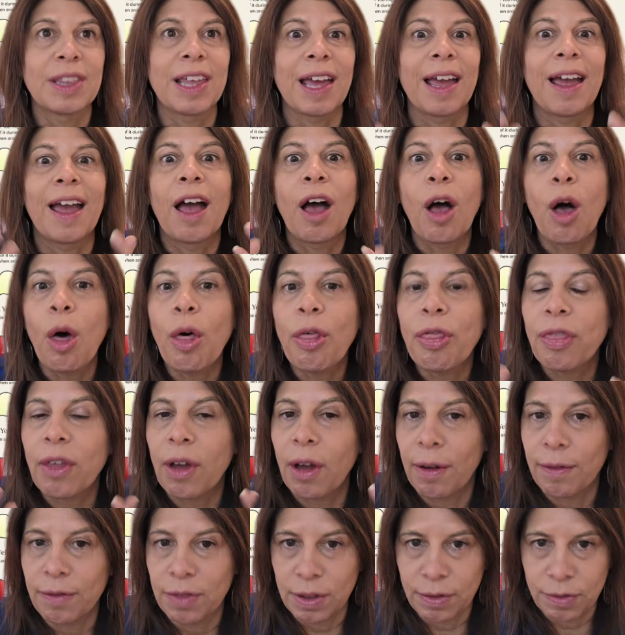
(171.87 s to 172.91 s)
the health
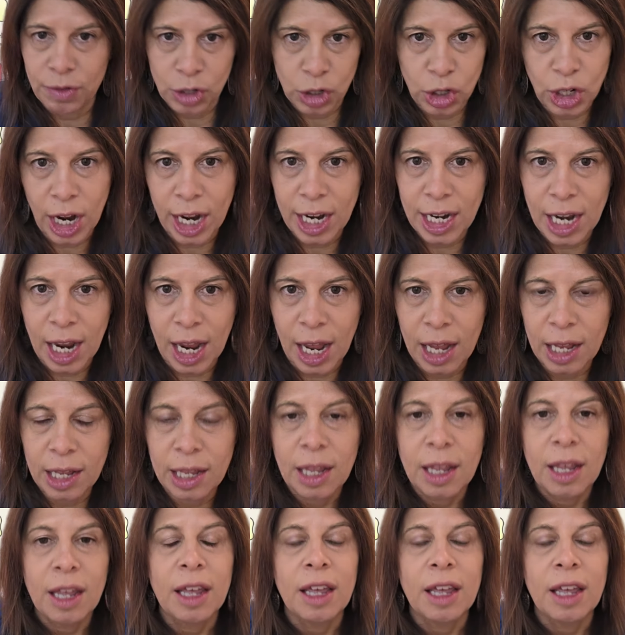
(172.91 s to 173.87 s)
of the vagina,